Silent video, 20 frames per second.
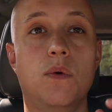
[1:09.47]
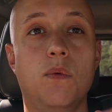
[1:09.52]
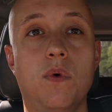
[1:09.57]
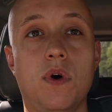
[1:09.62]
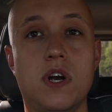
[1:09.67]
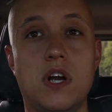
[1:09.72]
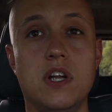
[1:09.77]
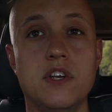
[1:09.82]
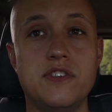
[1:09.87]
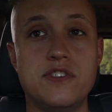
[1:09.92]

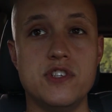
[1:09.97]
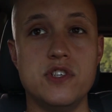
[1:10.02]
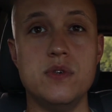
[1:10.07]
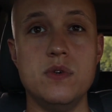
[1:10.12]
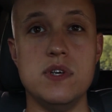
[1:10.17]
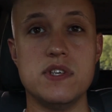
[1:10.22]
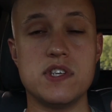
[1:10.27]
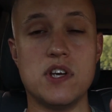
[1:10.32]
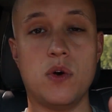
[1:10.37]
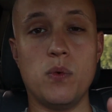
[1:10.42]
What I'll
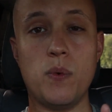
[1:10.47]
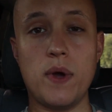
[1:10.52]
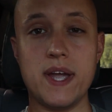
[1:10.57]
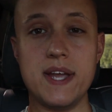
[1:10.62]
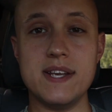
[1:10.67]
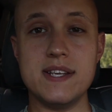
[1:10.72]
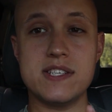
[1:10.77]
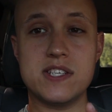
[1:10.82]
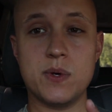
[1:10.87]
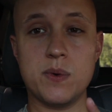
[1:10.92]
do is I'll
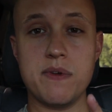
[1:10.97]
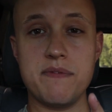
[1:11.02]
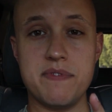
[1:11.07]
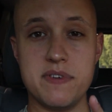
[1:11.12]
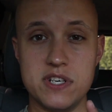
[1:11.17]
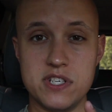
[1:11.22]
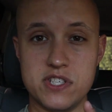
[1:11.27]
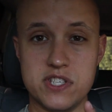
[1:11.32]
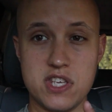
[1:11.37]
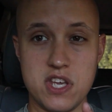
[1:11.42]
wait until we
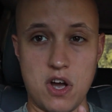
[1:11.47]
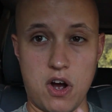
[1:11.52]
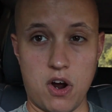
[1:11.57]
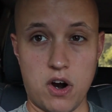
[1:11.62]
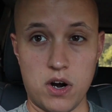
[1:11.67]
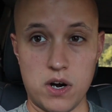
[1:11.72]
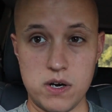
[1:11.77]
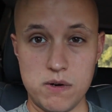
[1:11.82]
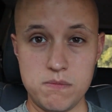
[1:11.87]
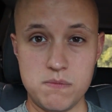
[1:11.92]
finish the
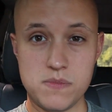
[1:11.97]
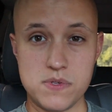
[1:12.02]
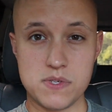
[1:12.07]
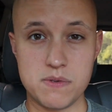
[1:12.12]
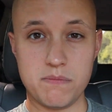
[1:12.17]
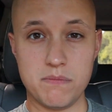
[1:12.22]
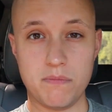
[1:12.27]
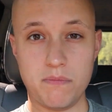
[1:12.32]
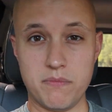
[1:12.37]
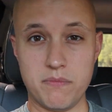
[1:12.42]
arms,